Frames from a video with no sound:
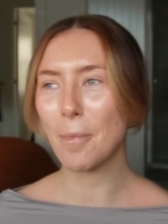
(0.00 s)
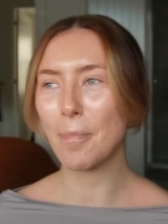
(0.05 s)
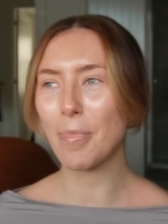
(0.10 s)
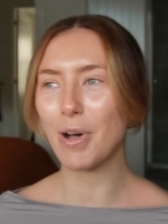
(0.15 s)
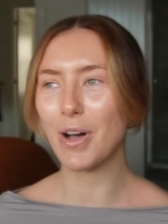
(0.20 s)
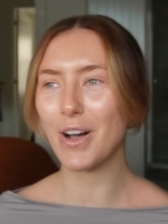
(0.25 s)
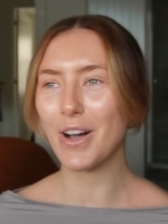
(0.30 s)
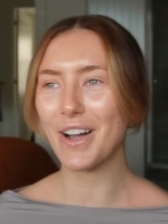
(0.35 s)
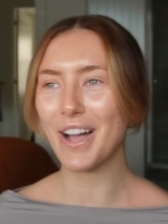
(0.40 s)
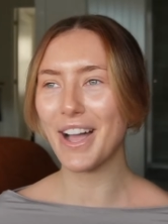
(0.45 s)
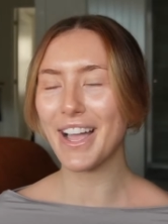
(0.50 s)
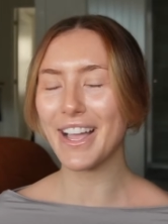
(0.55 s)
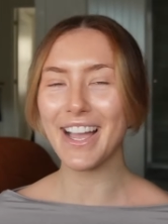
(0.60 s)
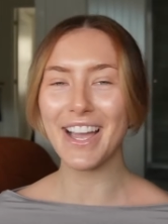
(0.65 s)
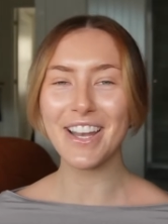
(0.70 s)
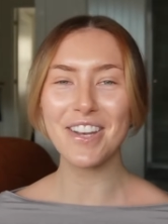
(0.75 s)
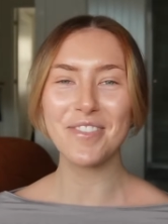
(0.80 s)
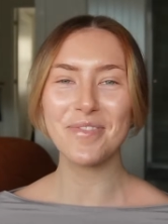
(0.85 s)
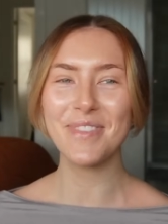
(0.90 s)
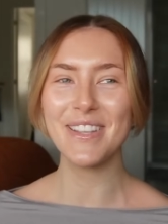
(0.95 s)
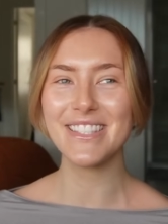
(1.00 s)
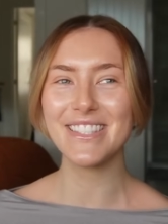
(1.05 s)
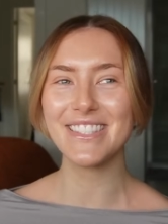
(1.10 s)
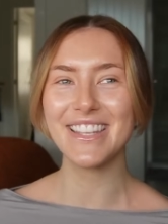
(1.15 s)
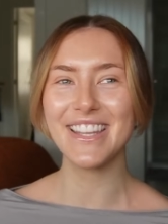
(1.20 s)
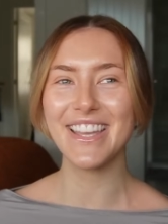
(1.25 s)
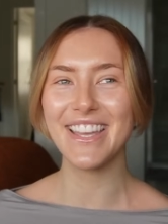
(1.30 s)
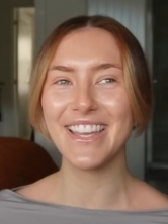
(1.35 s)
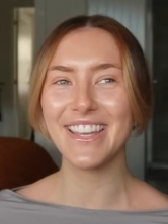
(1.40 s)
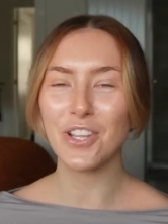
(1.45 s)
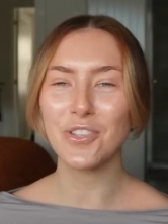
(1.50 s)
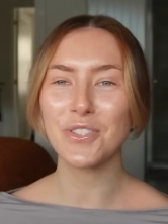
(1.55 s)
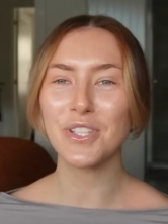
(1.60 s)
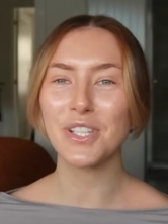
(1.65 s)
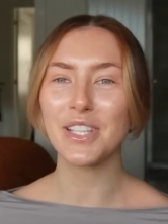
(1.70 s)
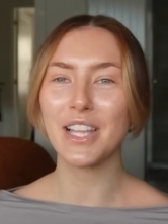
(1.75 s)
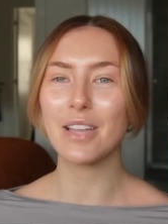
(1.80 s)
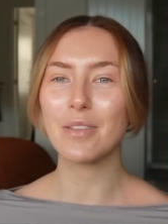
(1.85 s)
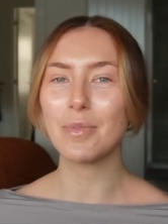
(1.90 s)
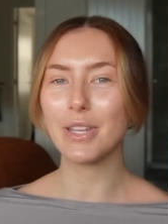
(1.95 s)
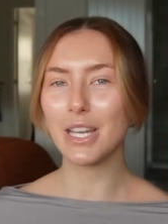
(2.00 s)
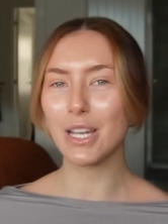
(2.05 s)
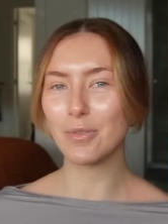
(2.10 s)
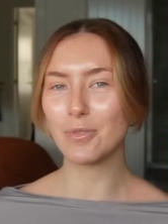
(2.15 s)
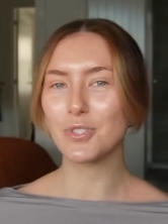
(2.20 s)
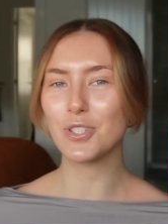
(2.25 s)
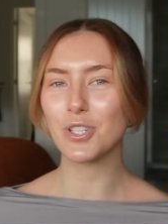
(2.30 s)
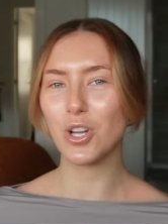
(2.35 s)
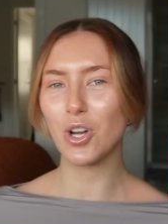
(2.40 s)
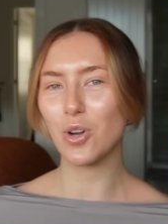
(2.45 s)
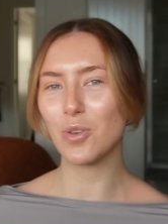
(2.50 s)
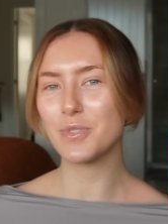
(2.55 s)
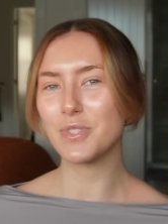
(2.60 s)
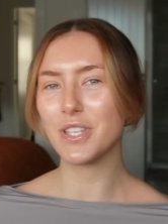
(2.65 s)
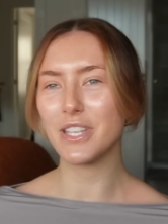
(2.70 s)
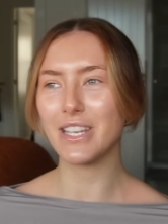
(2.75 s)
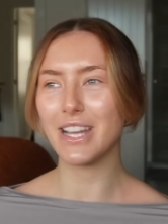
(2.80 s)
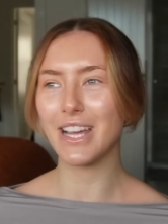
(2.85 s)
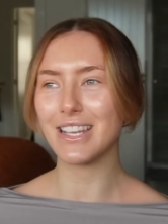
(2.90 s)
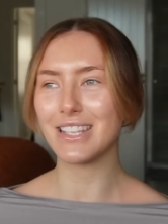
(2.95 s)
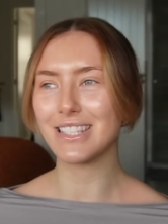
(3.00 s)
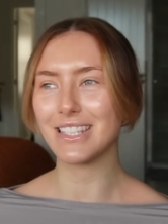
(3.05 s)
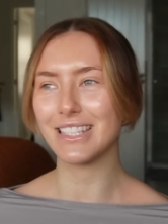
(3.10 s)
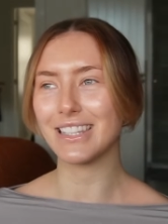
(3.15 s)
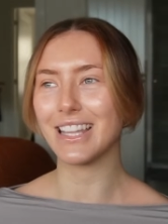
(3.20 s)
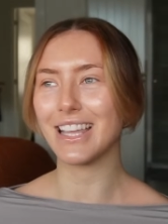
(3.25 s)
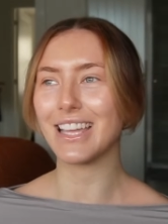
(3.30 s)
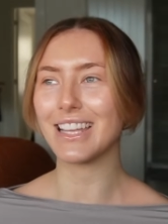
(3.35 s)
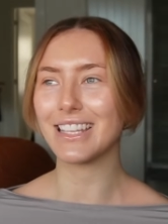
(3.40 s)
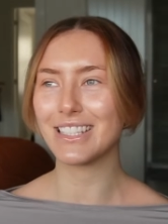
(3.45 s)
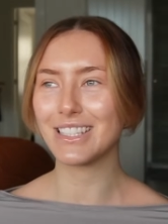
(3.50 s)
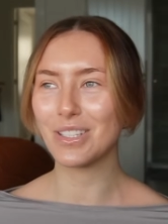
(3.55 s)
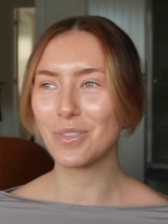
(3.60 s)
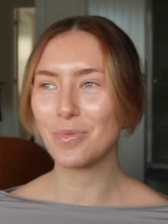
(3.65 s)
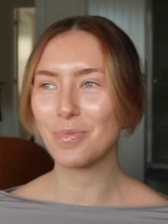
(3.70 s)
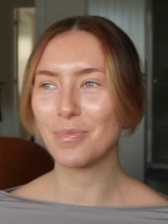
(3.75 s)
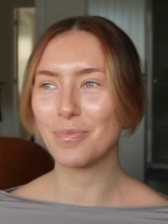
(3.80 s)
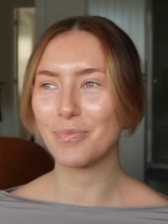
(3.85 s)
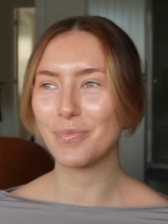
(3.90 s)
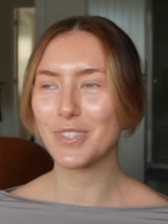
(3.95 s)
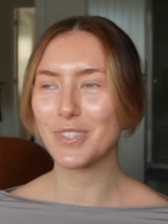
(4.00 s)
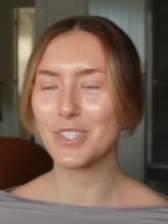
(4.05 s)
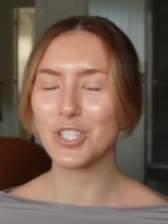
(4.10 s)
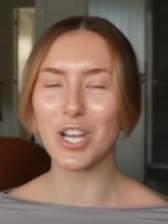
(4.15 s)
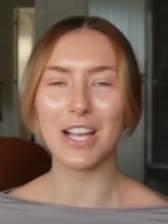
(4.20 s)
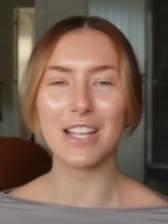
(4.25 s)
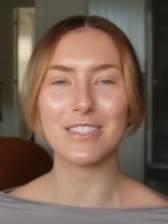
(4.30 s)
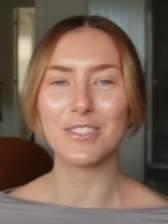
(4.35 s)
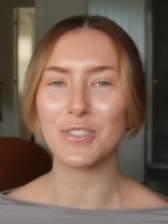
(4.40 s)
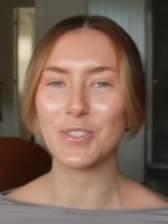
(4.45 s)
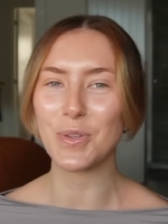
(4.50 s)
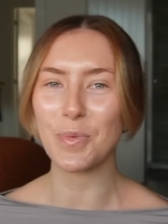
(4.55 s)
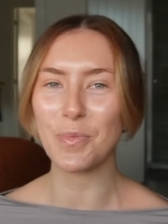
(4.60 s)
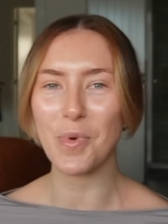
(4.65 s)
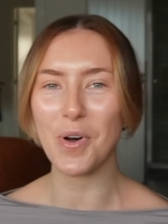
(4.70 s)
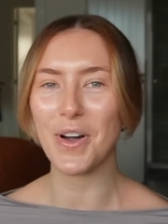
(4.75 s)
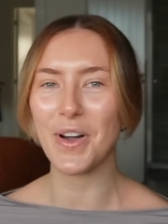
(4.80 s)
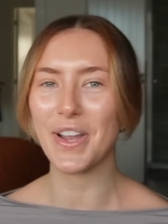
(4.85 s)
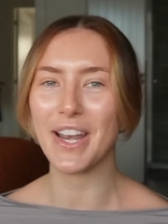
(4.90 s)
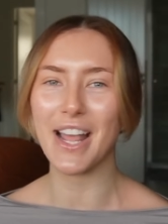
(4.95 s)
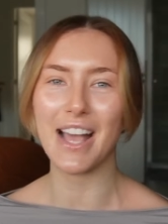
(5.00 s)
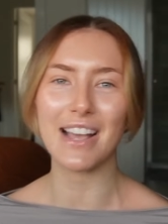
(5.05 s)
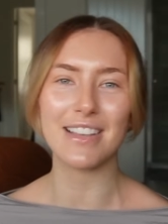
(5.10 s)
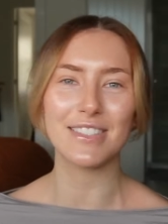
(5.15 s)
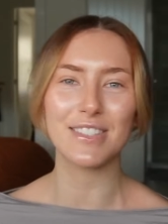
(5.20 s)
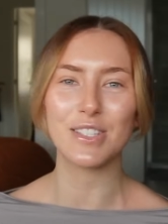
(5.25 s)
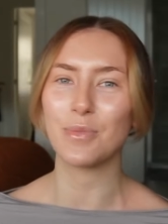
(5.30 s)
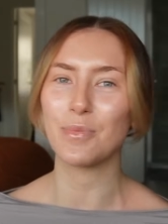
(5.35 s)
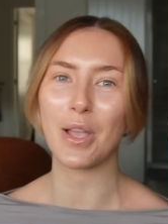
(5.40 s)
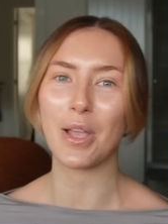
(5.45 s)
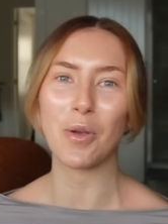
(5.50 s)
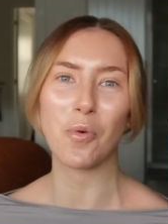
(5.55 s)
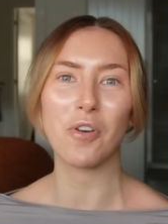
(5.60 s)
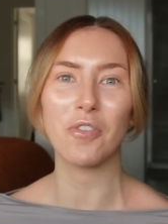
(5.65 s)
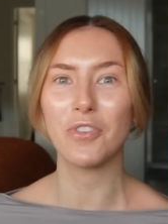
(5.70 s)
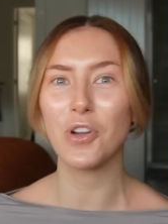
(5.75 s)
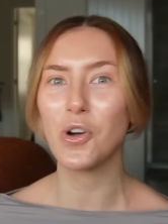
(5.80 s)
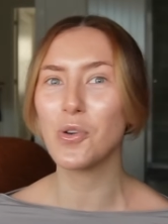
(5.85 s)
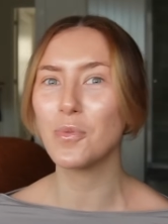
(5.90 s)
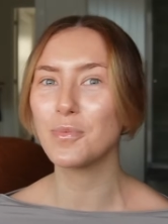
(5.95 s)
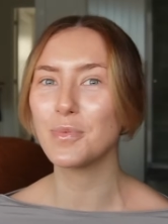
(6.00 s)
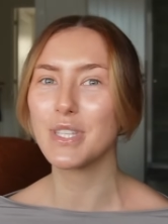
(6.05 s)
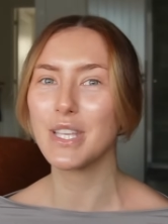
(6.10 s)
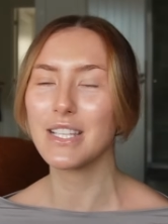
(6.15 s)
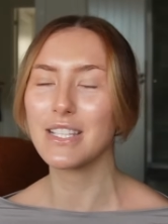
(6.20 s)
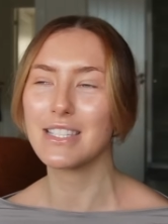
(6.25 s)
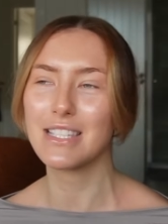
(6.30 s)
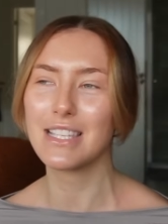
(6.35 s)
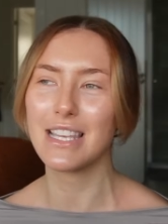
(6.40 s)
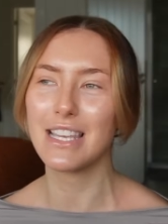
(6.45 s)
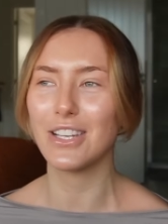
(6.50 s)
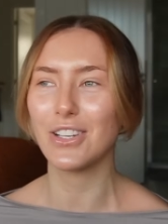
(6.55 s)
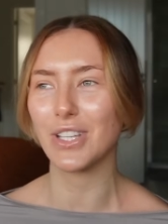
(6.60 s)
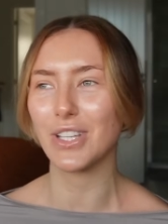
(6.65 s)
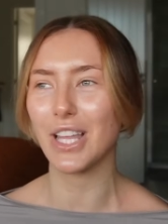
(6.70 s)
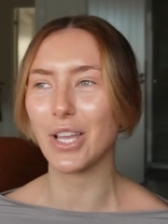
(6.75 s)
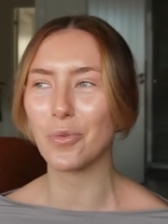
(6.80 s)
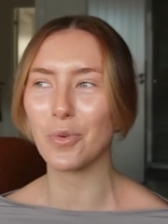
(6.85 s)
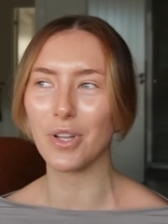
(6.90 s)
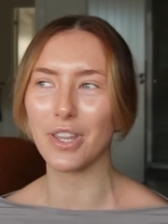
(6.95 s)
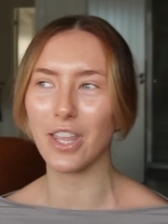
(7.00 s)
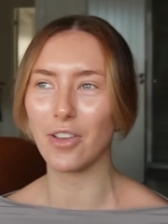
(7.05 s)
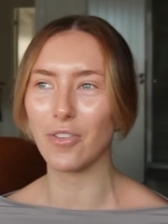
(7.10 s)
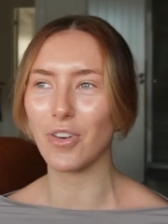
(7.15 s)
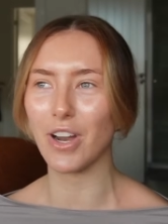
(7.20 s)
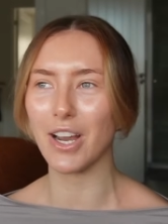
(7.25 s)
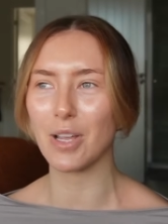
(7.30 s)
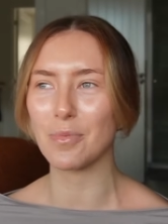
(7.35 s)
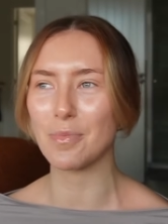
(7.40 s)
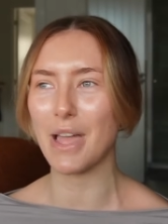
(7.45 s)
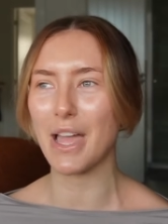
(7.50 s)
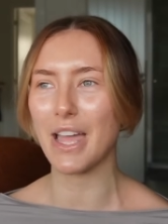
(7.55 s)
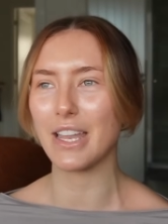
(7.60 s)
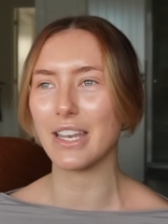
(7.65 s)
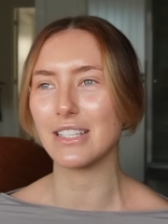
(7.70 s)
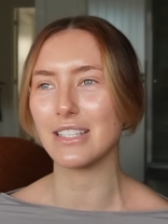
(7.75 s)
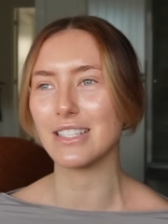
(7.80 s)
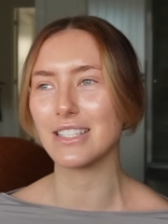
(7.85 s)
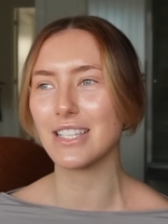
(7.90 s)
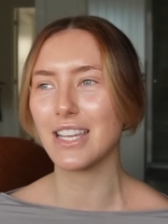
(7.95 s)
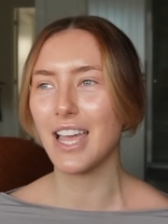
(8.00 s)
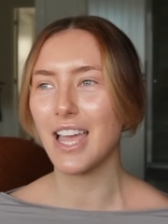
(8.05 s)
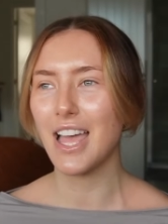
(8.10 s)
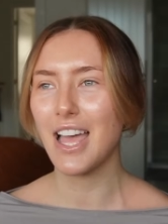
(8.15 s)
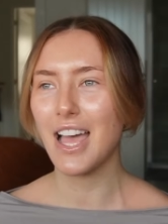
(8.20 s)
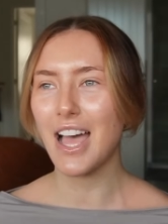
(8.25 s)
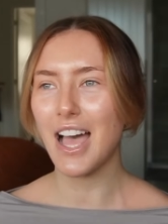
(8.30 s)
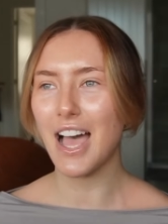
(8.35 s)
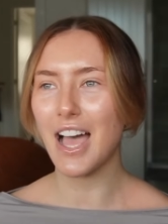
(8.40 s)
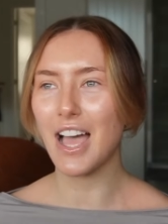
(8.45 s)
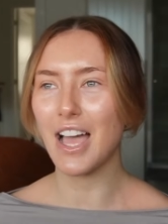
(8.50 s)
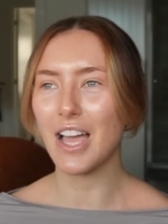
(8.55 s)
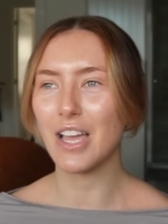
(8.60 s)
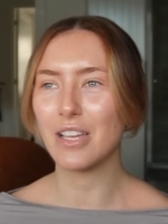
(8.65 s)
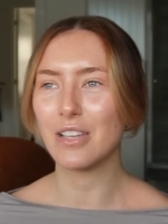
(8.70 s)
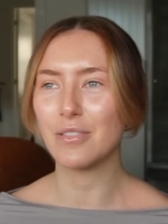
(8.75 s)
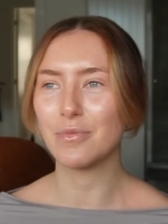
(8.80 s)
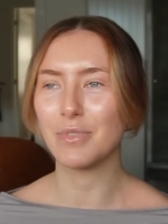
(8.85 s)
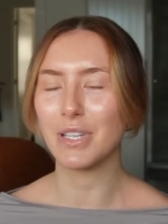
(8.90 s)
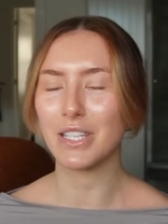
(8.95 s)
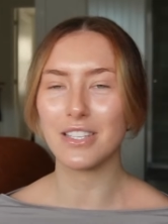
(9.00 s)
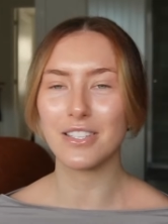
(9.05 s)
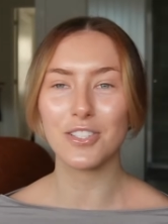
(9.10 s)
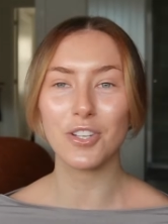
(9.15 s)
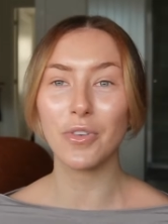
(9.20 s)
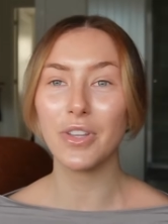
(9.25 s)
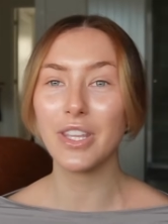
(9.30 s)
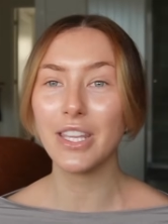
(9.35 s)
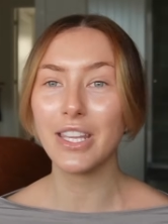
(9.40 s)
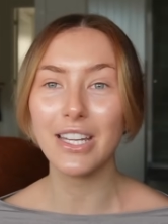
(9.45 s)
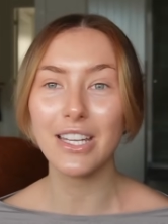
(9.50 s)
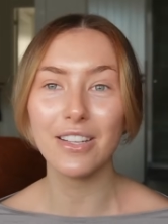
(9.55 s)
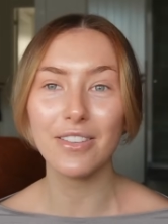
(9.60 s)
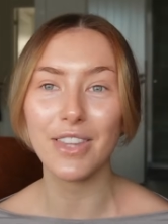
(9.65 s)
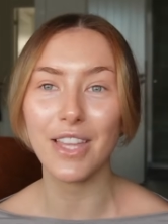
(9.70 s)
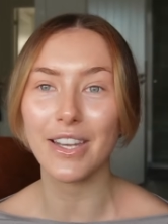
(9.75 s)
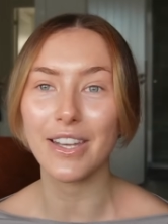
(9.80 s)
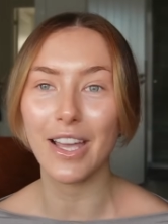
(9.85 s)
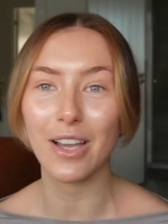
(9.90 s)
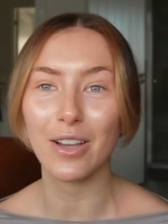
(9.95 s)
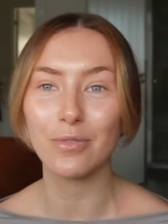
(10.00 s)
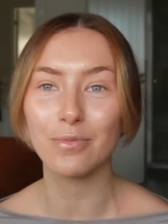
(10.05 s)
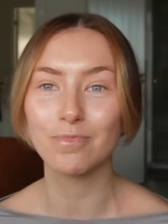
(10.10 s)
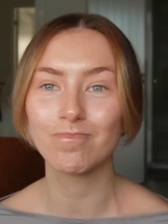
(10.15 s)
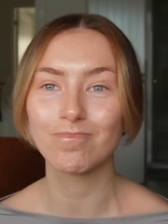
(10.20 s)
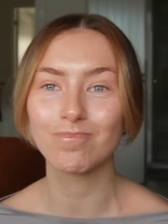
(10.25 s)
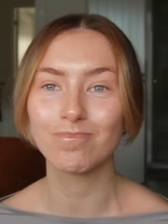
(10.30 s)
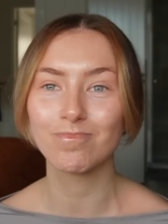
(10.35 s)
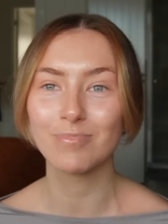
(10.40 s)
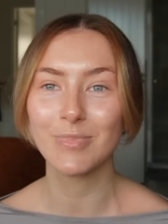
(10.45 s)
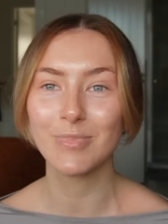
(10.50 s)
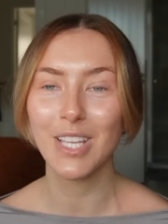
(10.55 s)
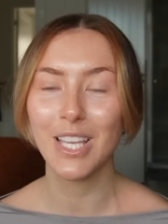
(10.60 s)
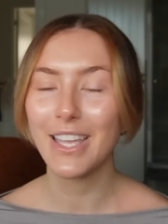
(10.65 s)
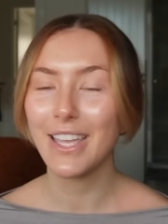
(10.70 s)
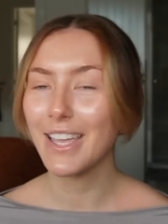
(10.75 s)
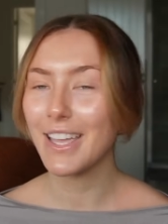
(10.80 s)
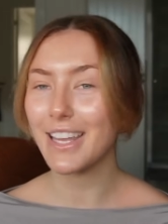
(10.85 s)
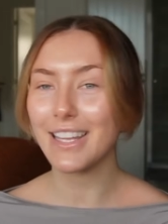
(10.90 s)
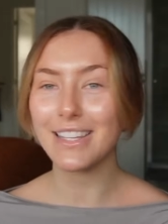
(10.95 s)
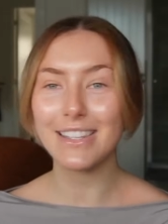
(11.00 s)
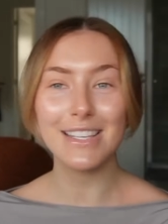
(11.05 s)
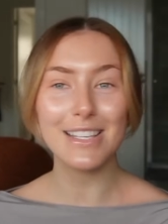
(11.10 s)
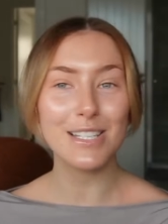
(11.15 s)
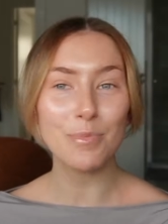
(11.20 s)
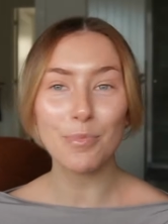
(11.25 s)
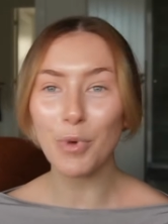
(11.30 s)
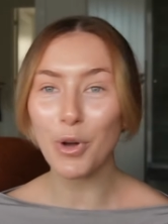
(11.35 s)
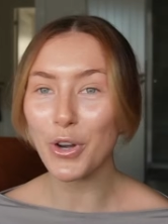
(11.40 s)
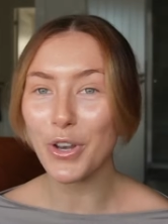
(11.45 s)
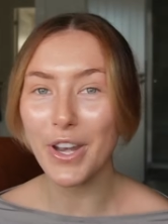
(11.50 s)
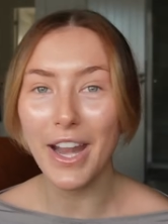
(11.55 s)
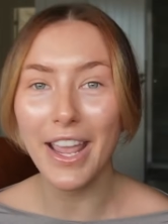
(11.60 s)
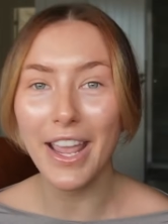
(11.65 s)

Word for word: but I kind of missed it. I used to like being able to go up to the desk and like chat to someone, ask them like what films they'd seen or like what they recommend. Um, and there's not really any of that now in this modern